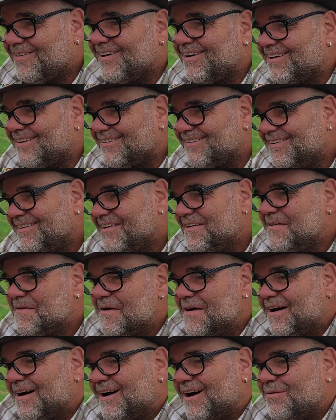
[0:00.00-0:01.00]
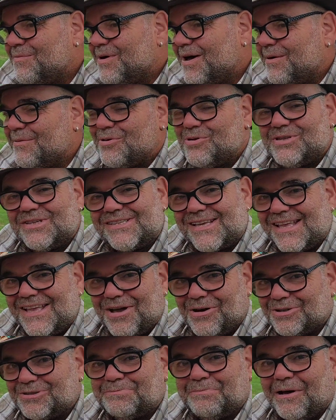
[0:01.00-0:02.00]
well, I'm happy with just
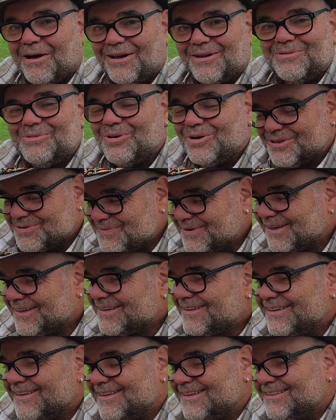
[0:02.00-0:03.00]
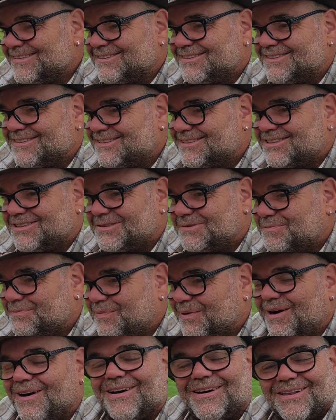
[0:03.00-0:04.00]
any old sparkling wine, me. It's just
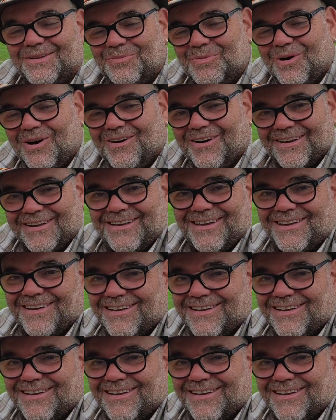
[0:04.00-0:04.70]
sparkling wine.